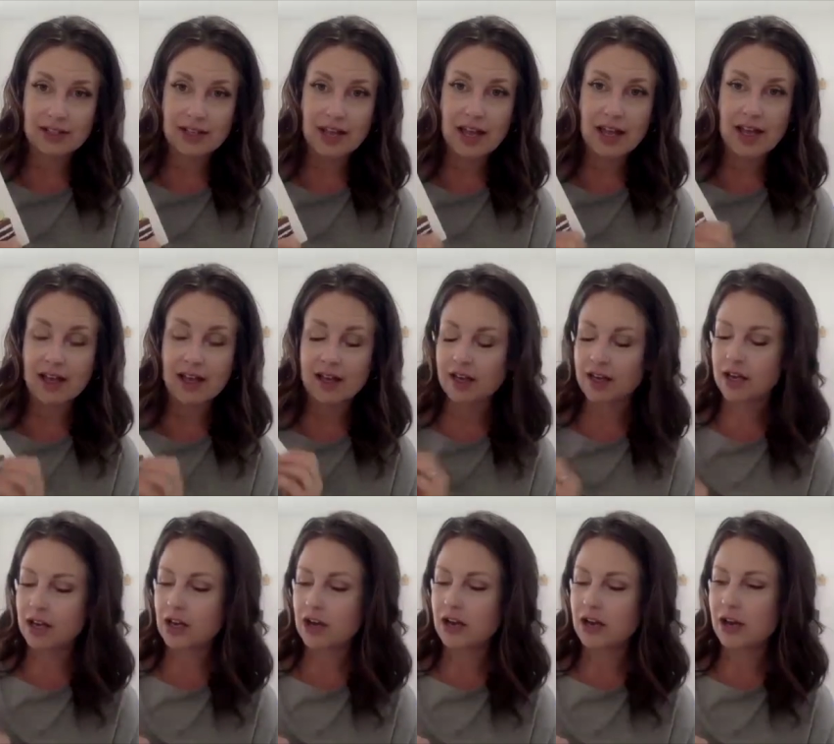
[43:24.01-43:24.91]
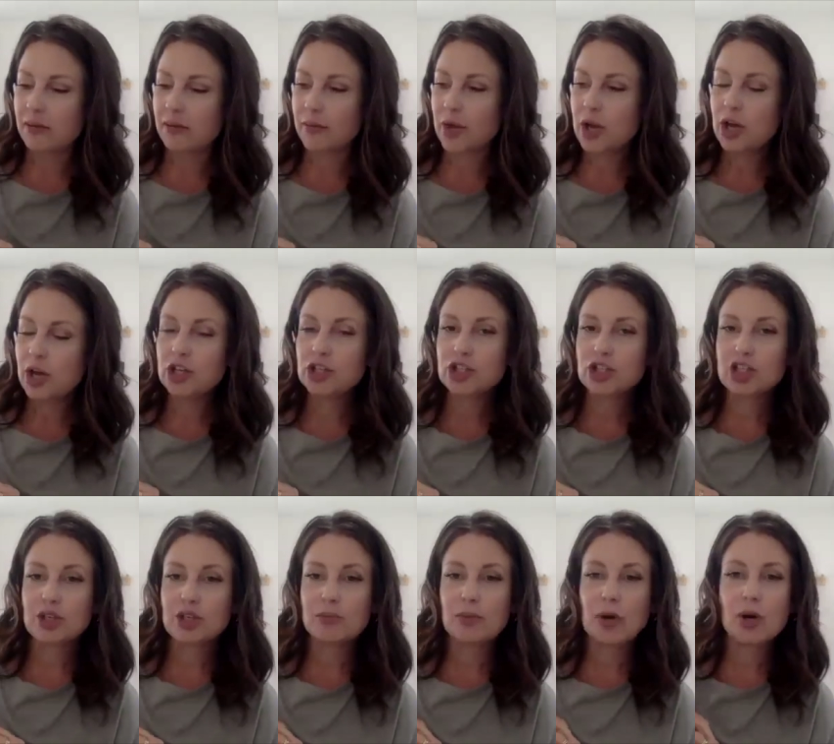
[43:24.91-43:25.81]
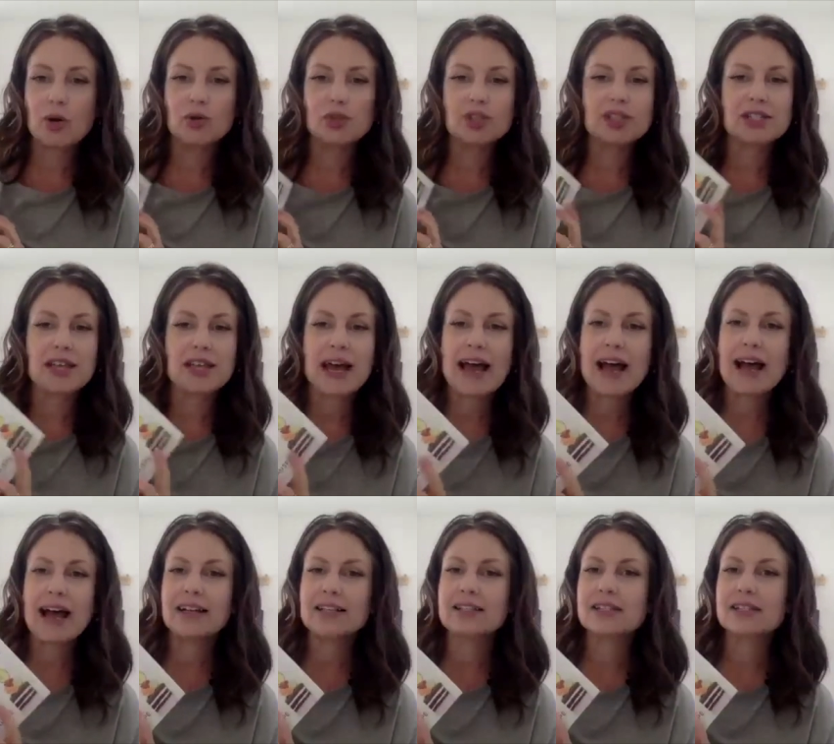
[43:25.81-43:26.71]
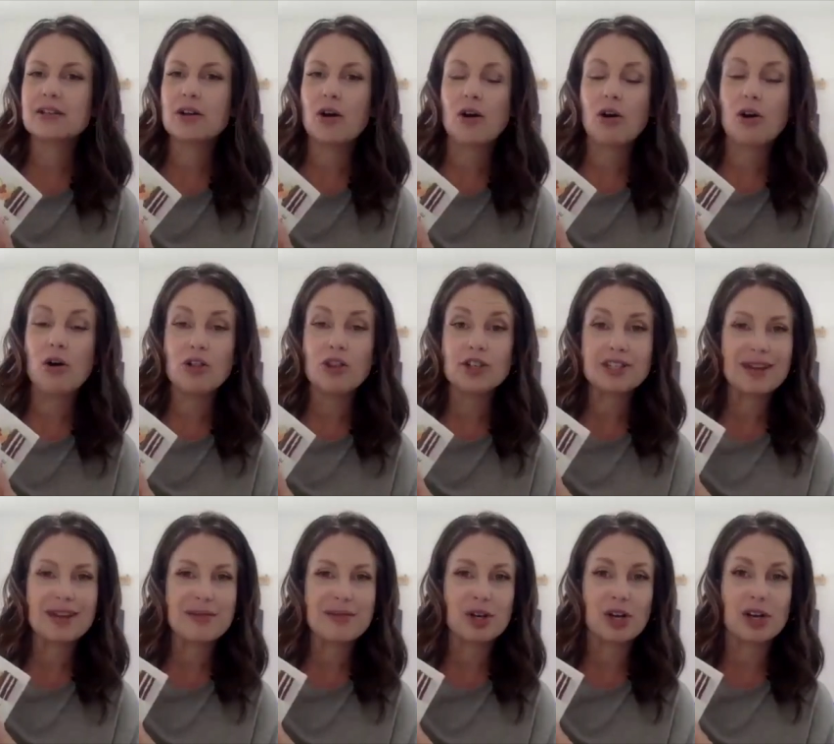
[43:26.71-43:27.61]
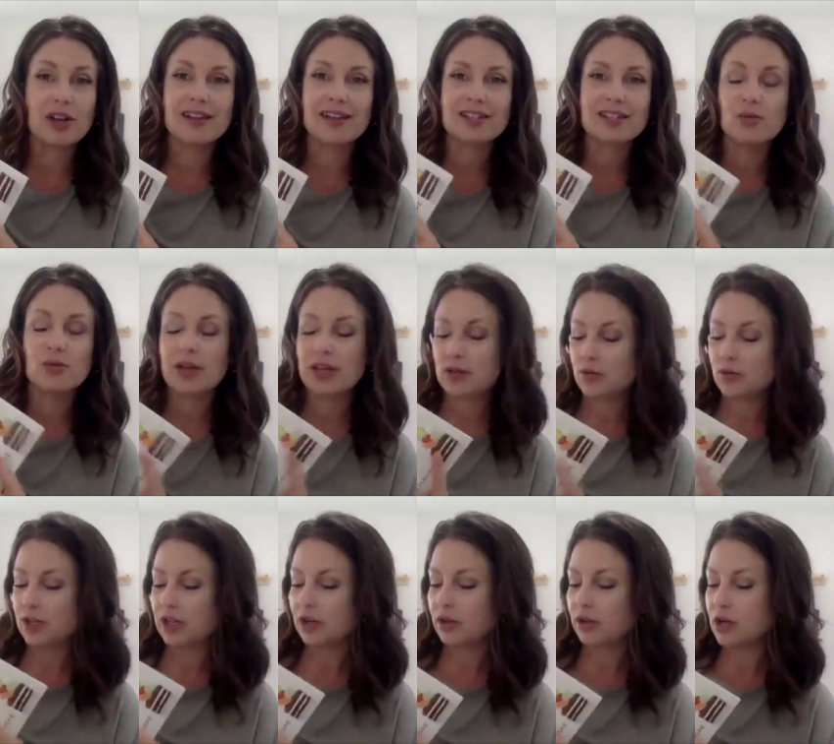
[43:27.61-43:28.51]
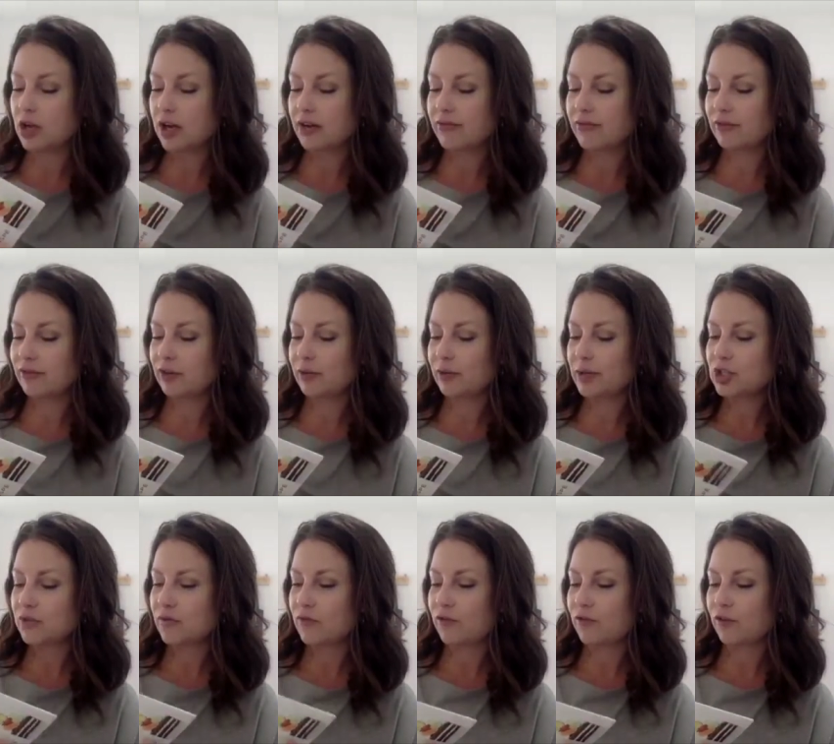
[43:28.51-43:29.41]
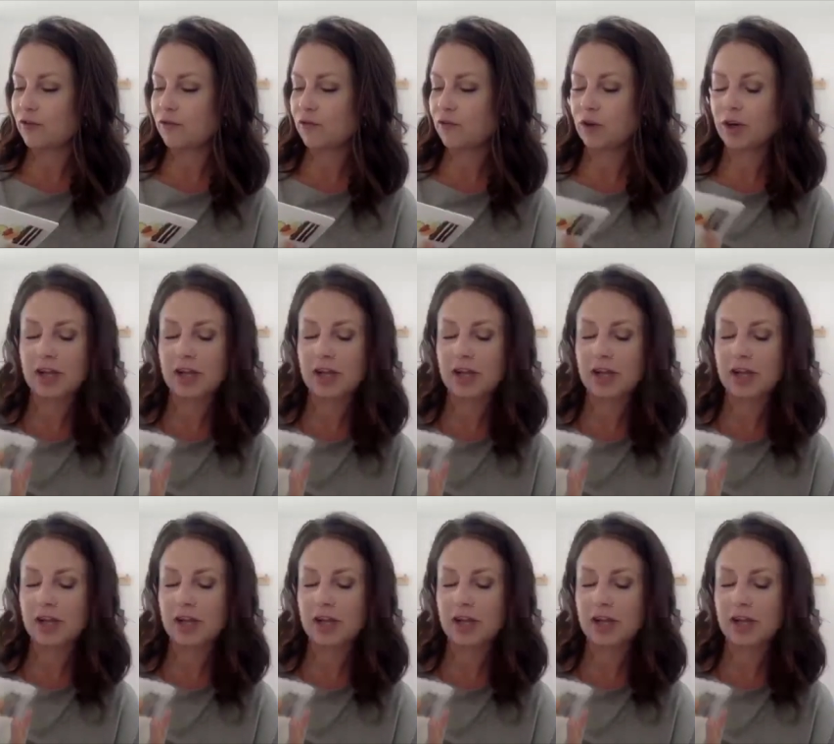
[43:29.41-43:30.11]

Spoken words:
And she posts hacks all the time there, and that's a way you can get a lot of information for free.